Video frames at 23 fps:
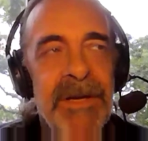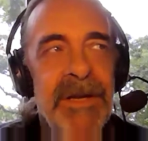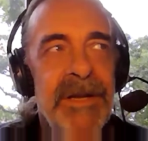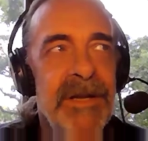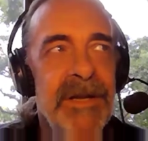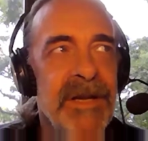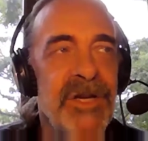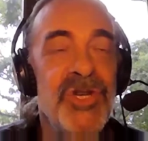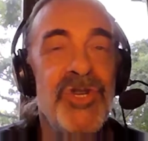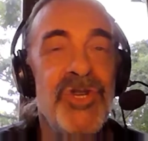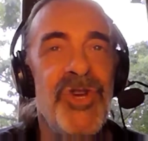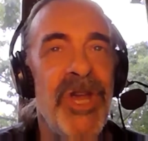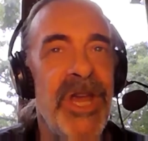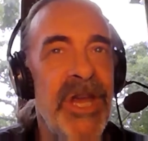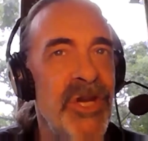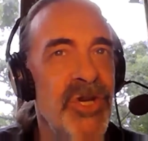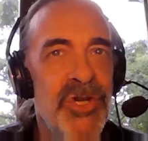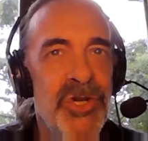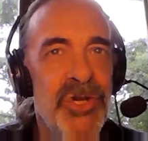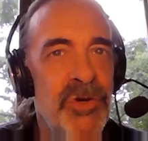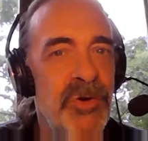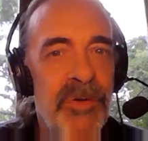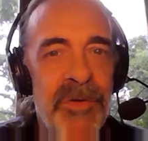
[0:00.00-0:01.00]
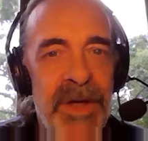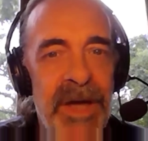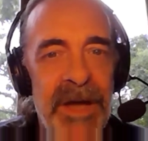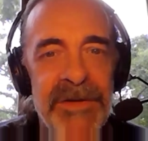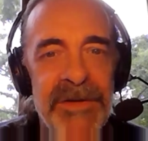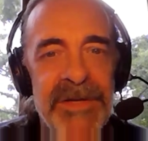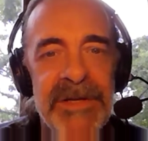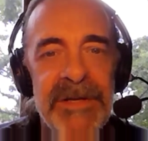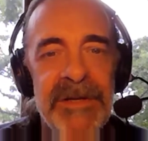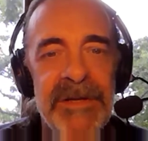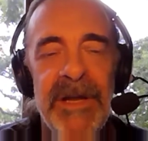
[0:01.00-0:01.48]
Exchange
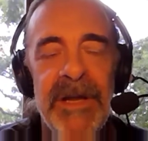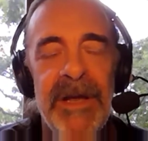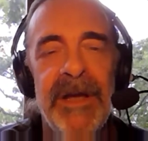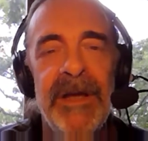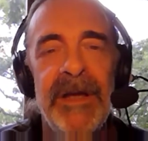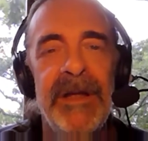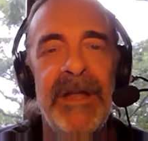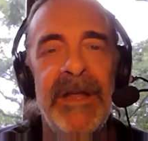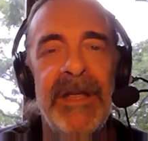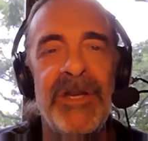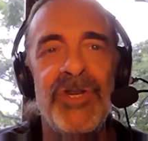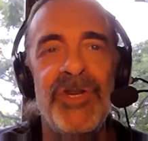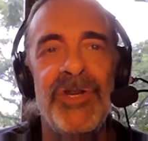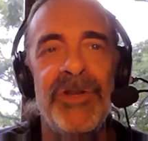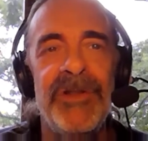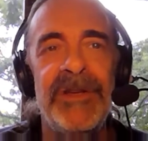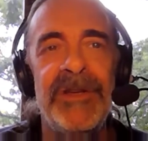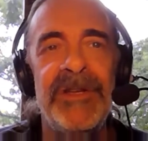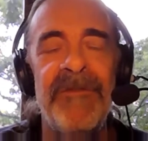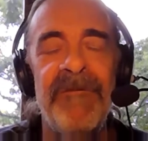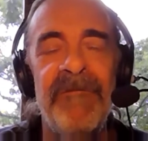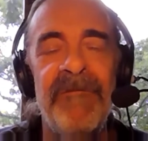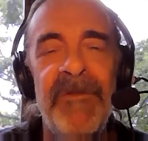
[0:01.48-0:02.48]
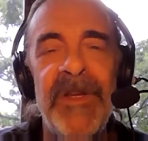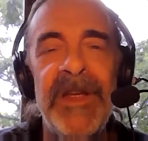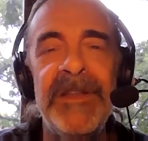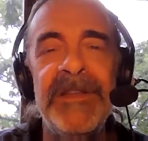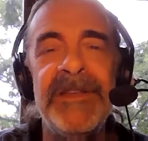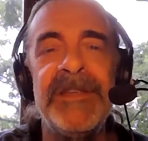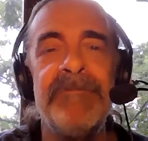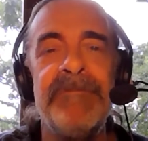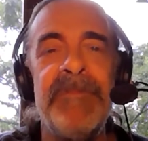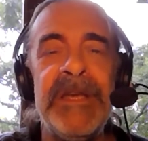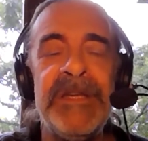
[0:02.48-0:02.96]
2000, the
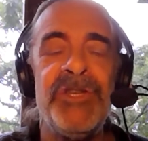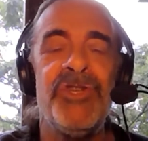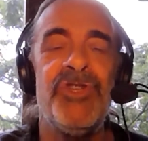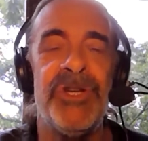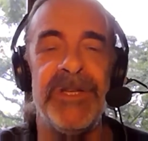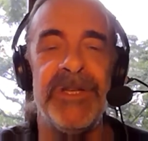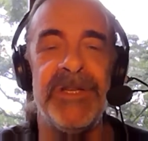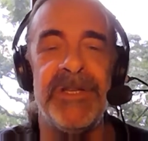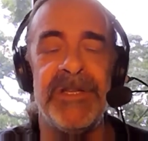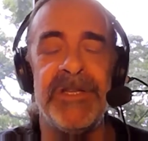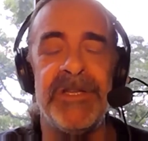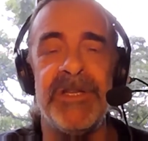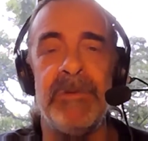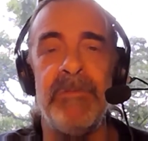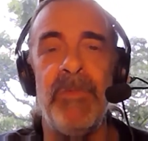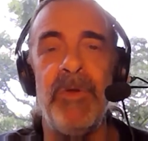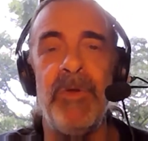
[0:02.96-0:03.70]
defense messaging system,